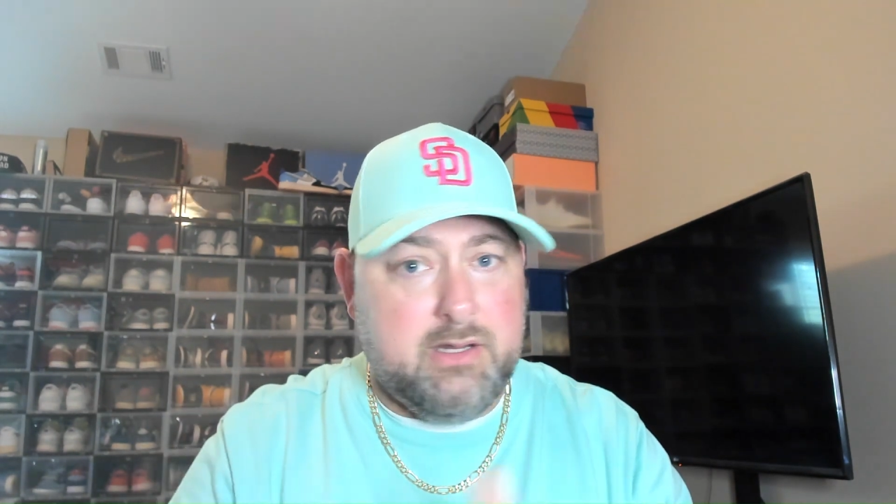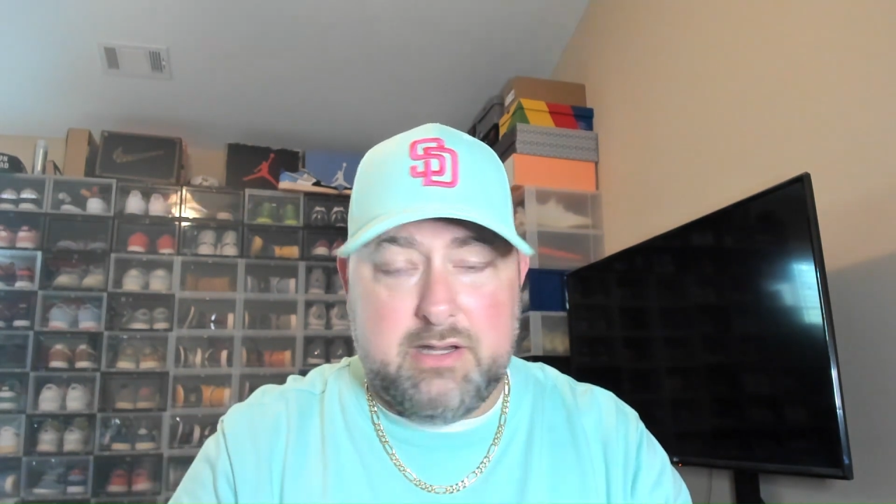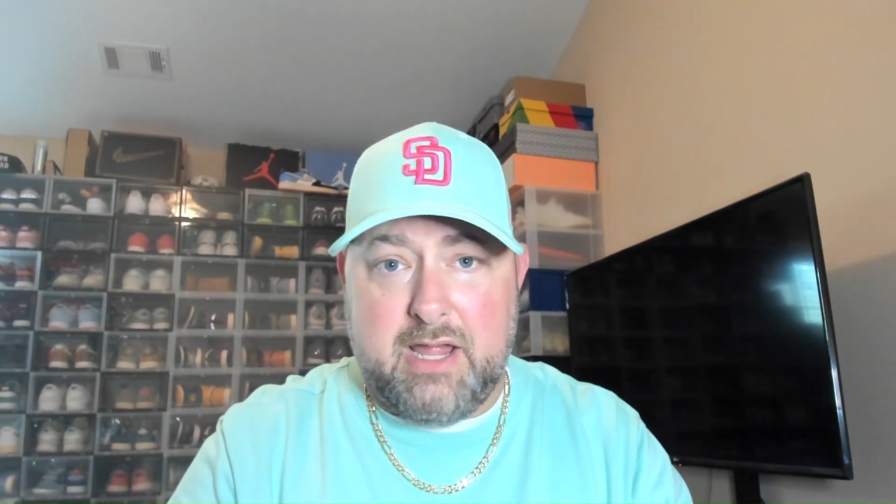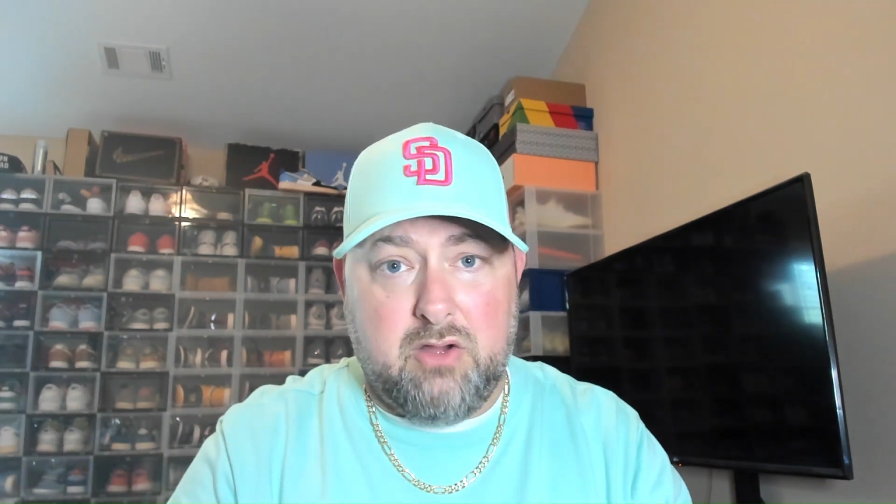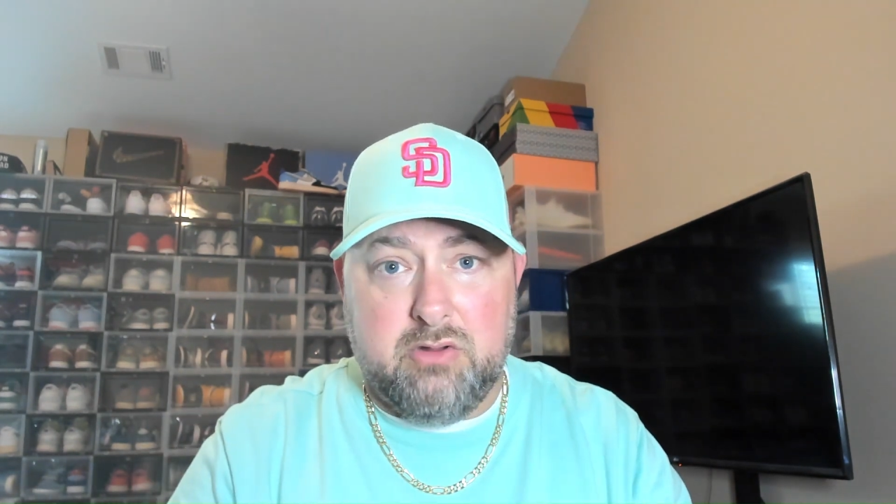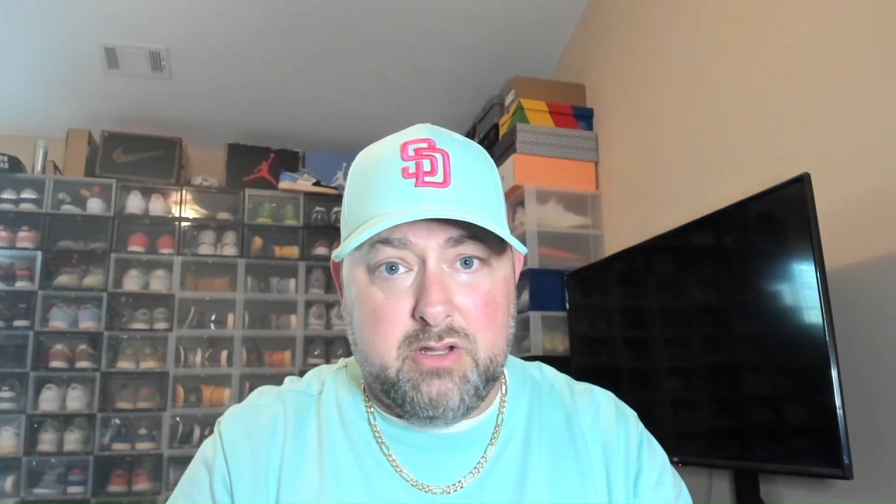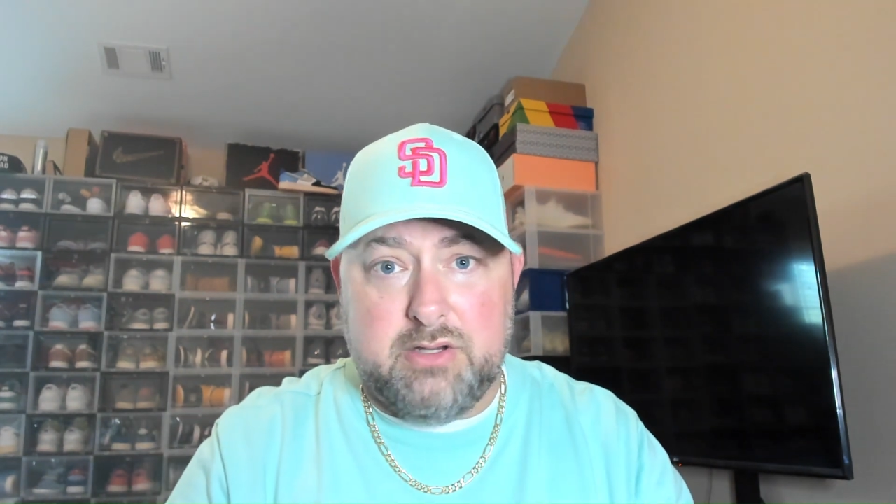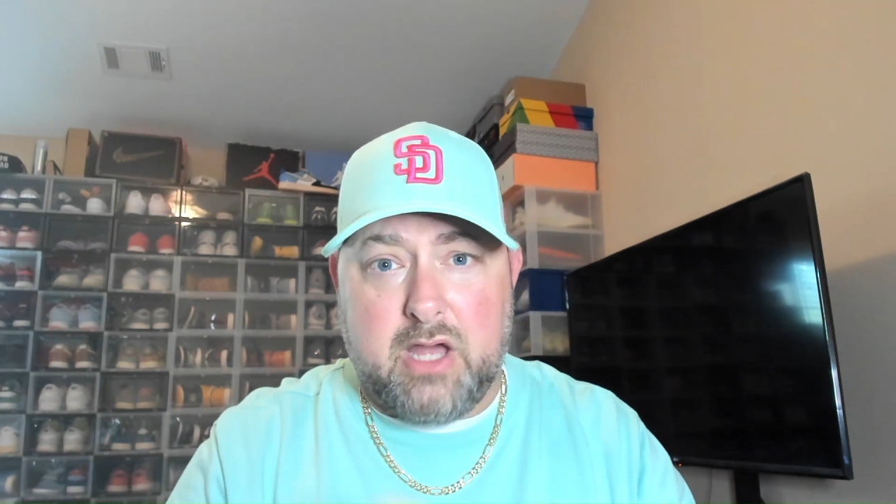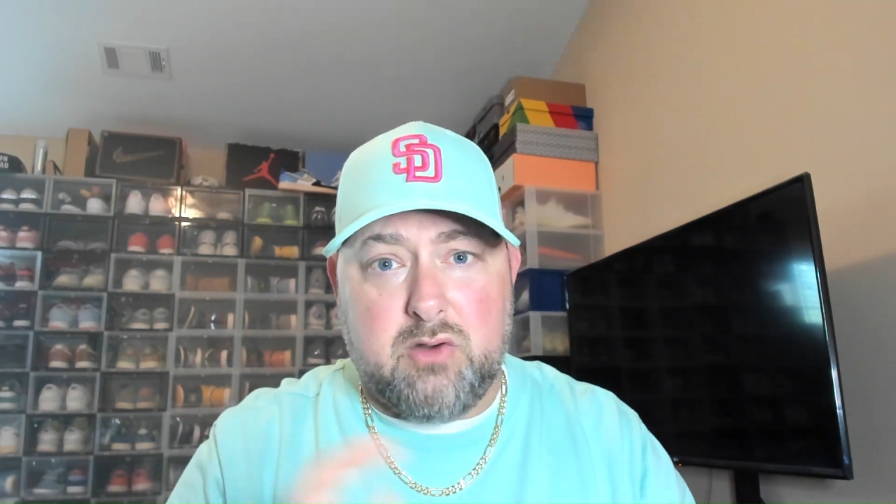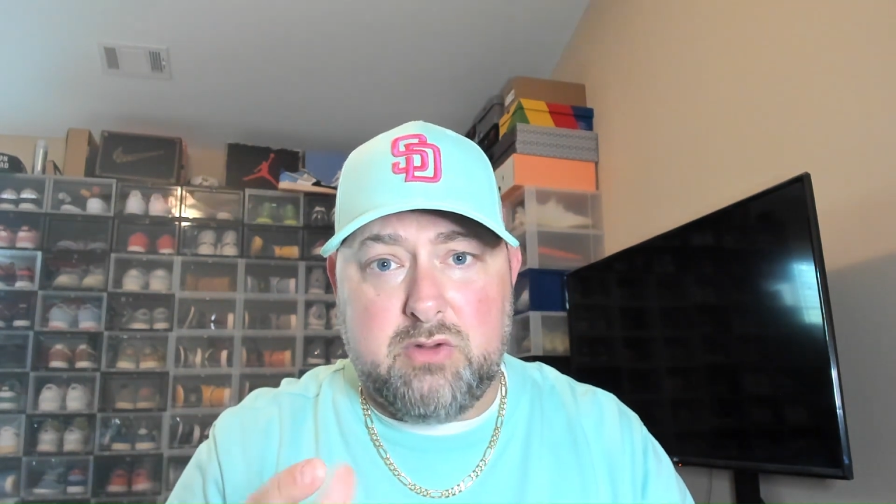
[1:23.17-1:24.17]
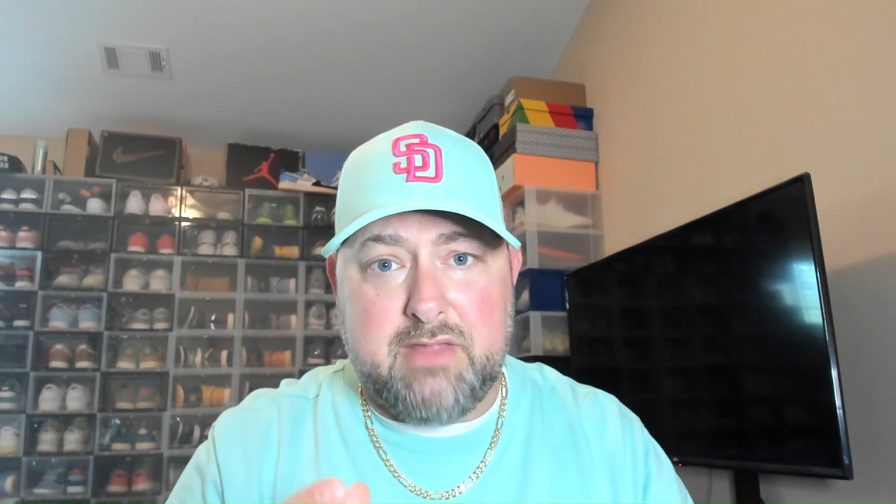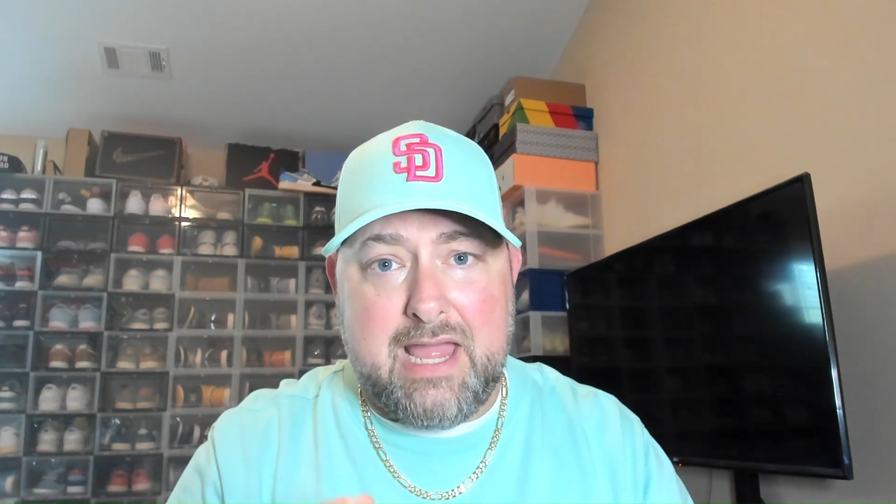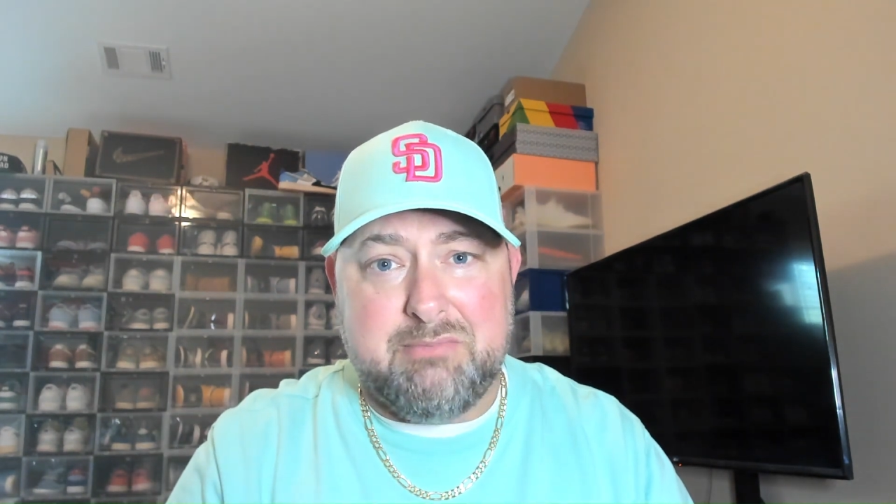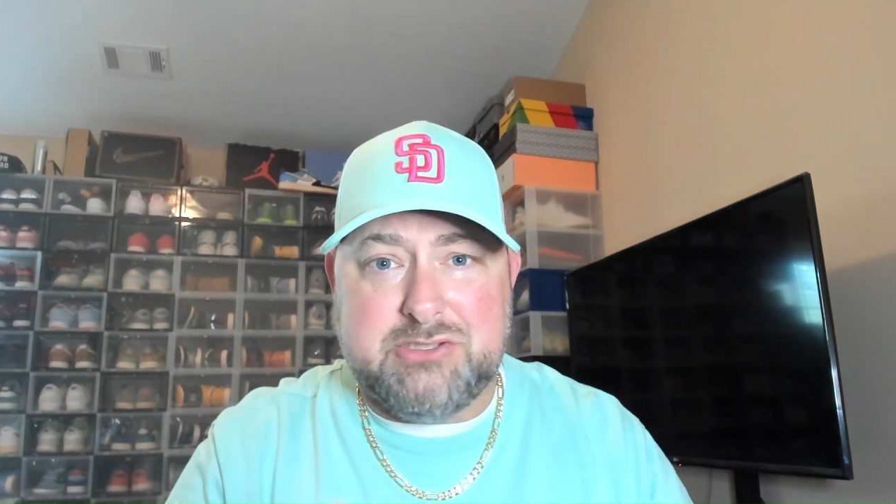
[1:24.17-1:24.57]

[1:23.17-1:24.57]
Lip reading: Now, not only that,